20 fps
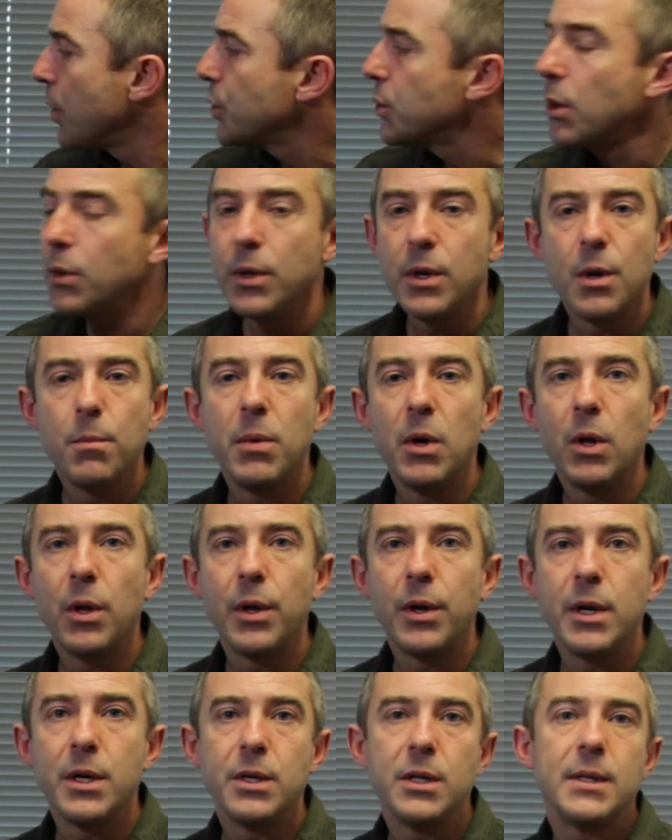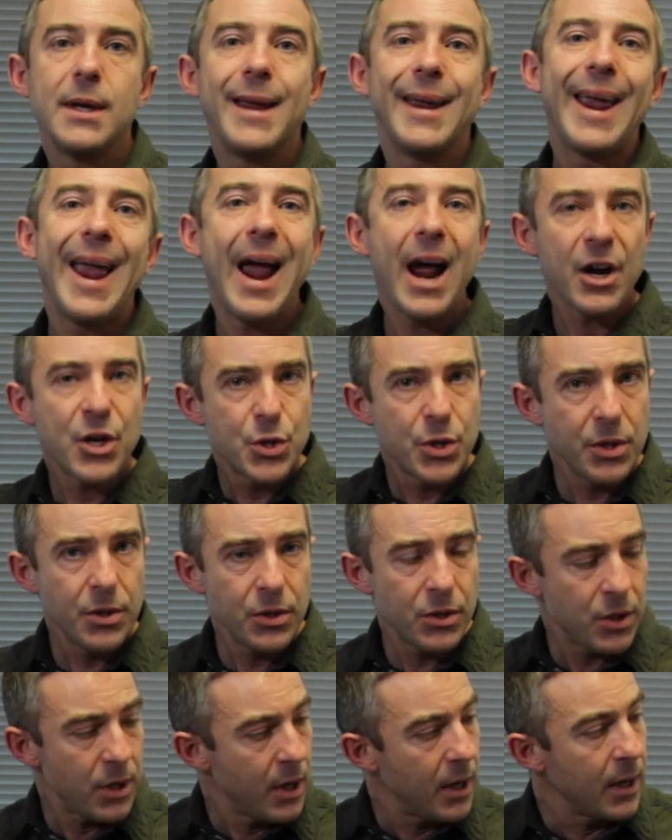also the ability to take
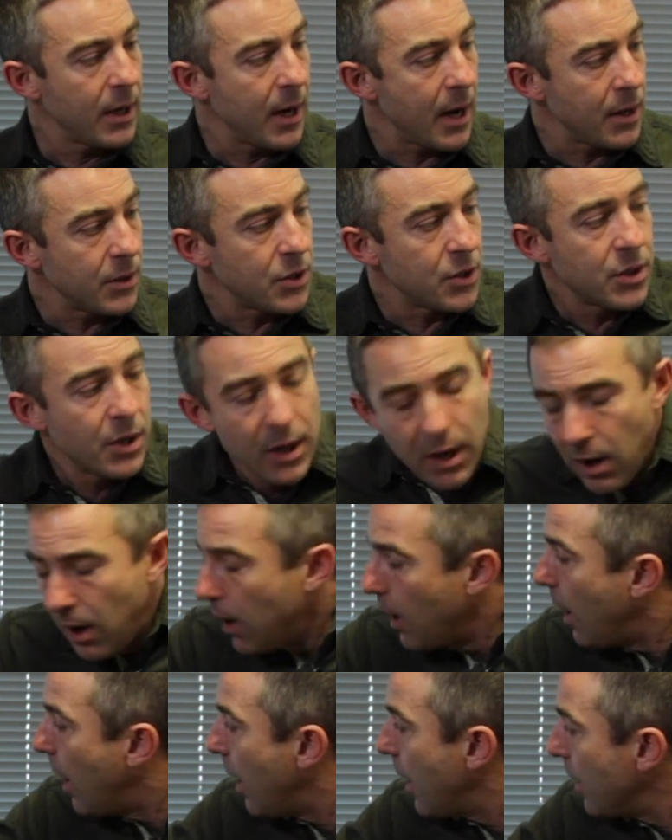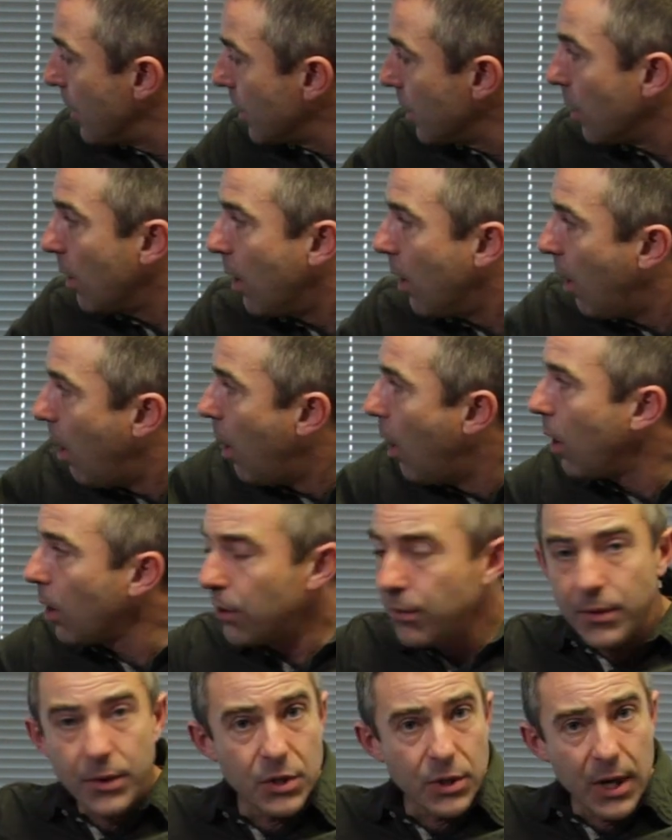actions against either
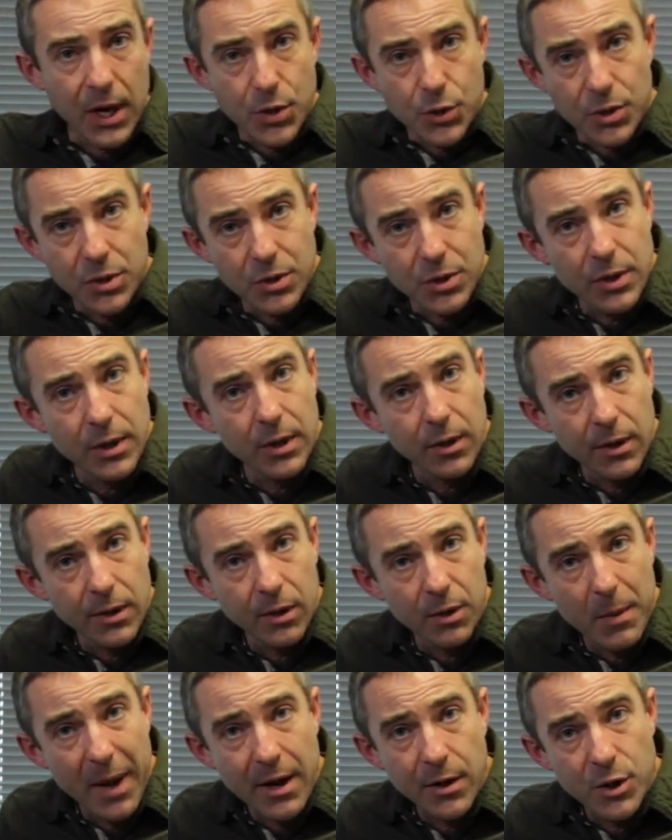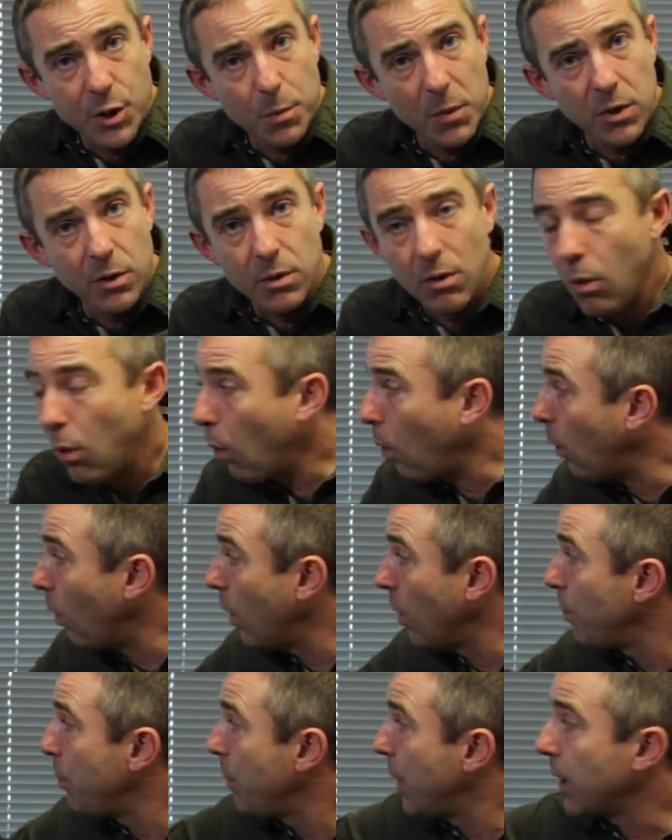all of the stations that are under management
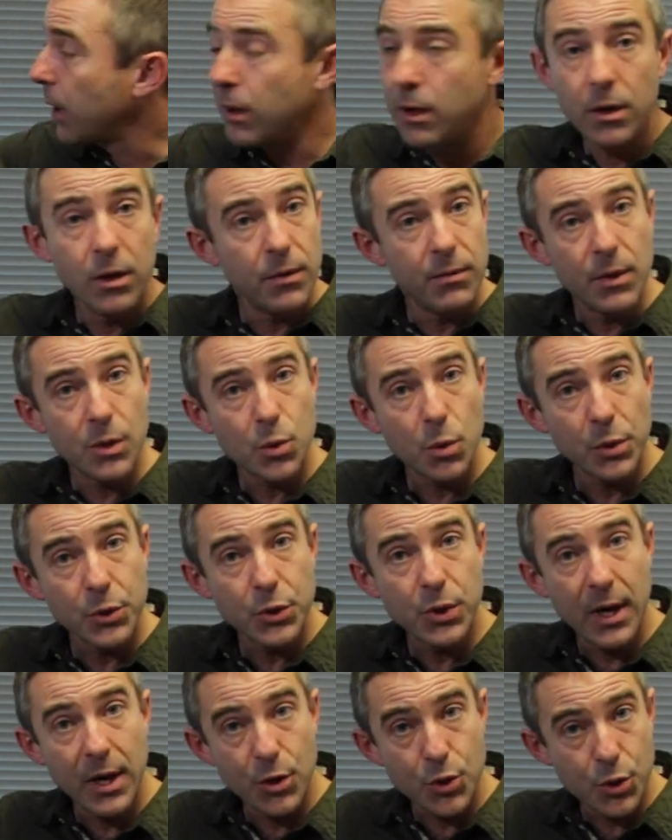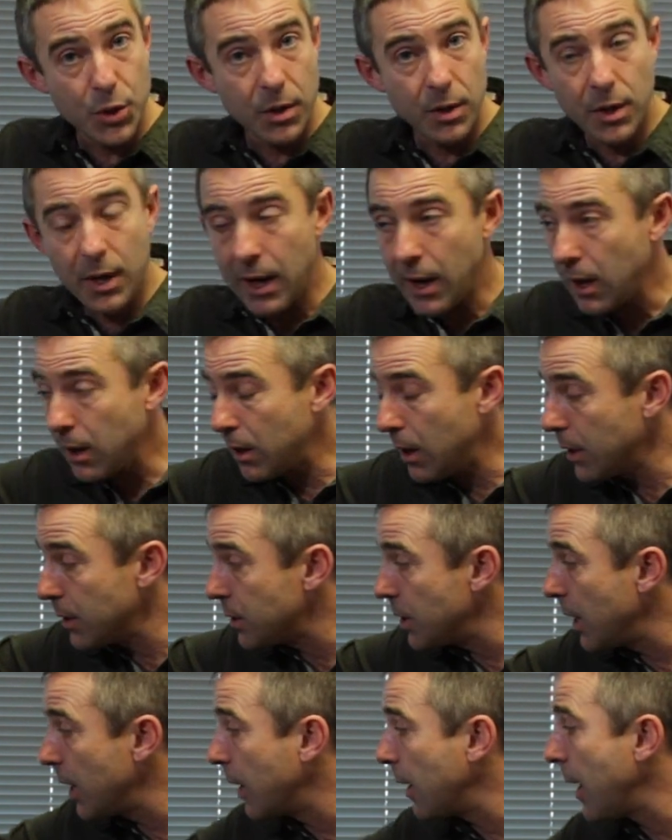or pick an individual station and,
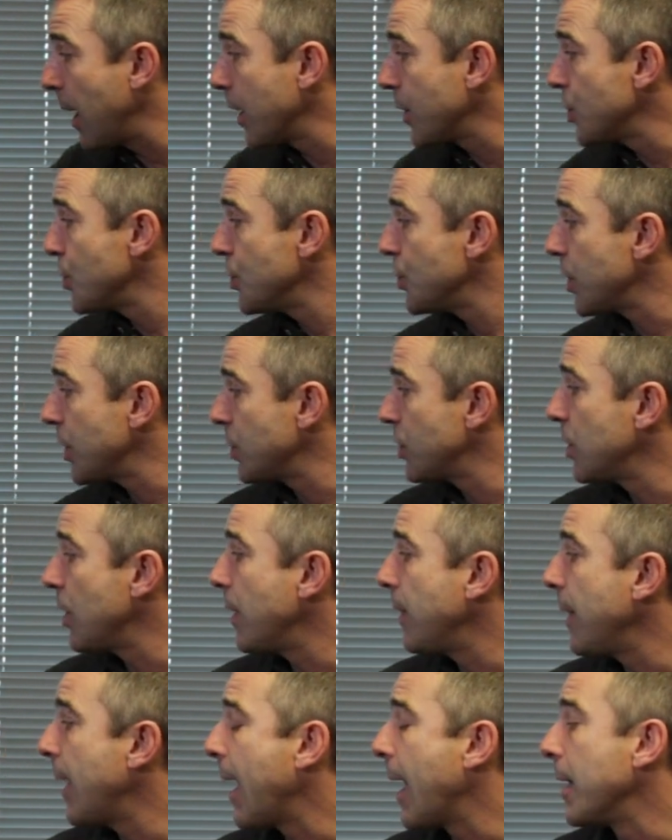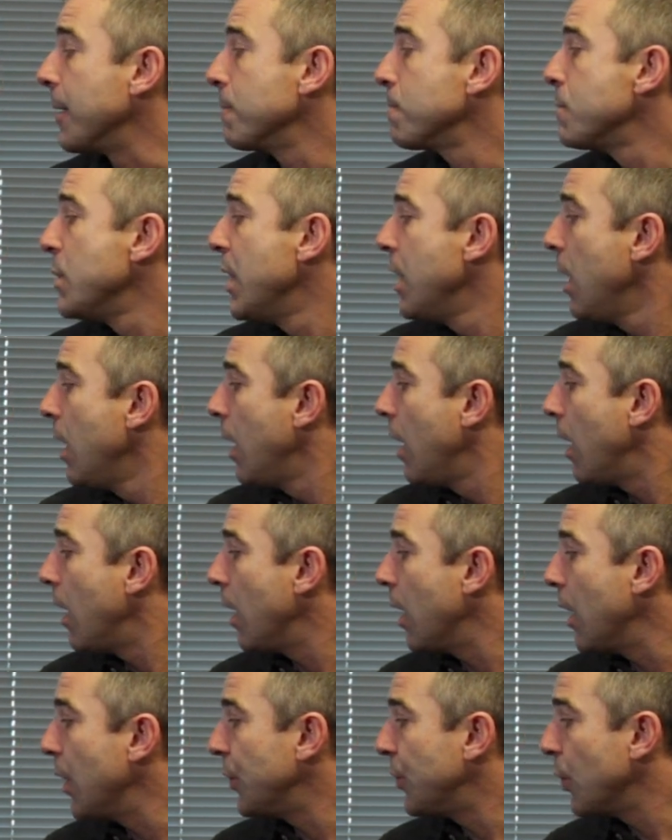and take an action just on that.
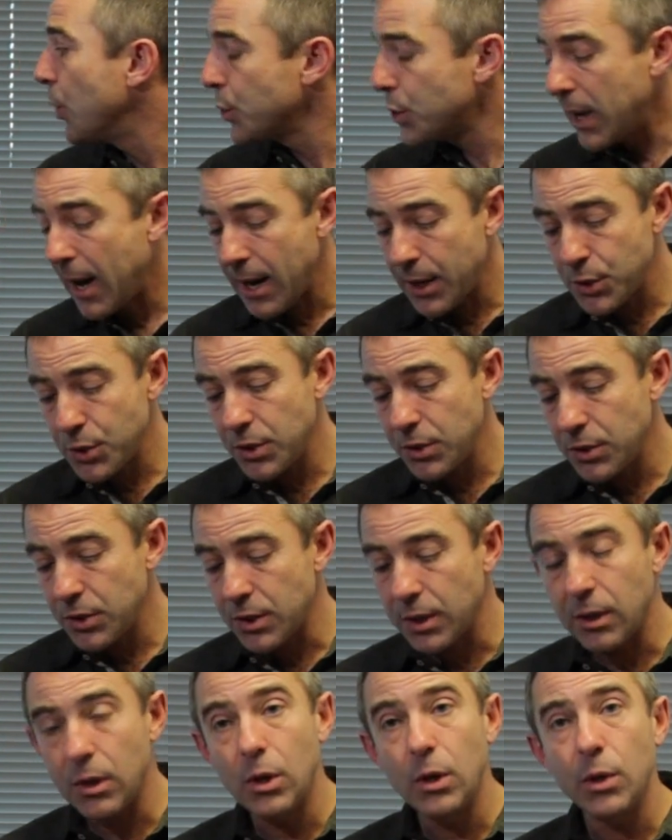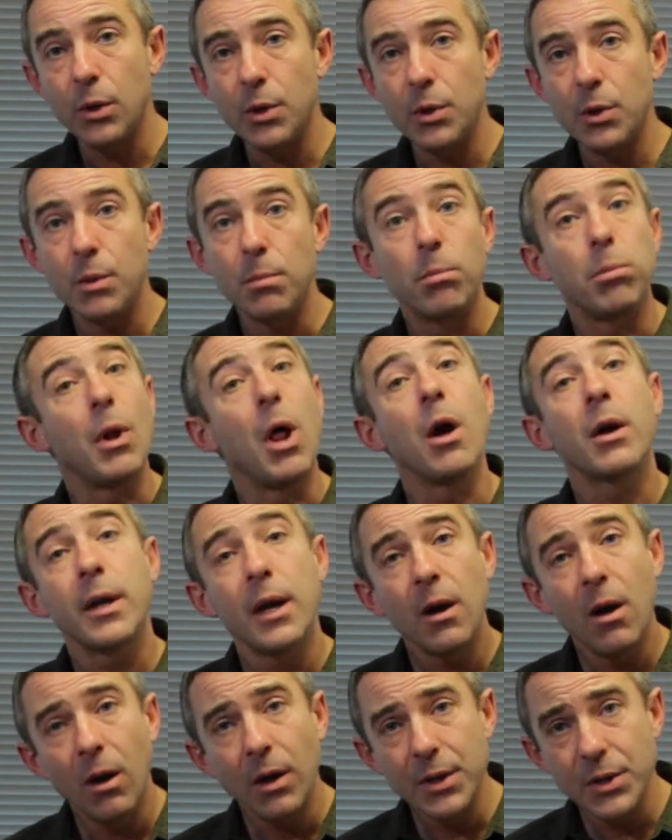Uh, those actions include
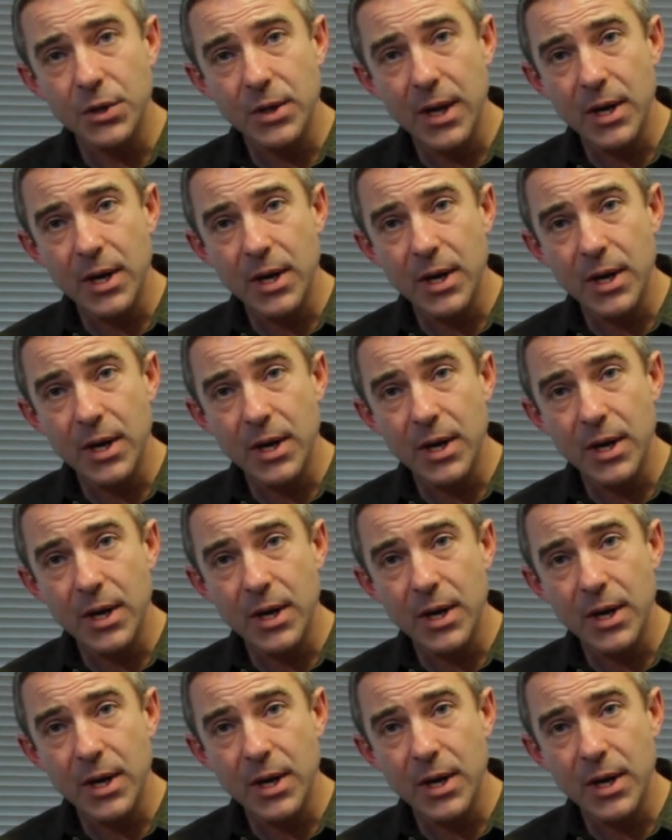blocking all the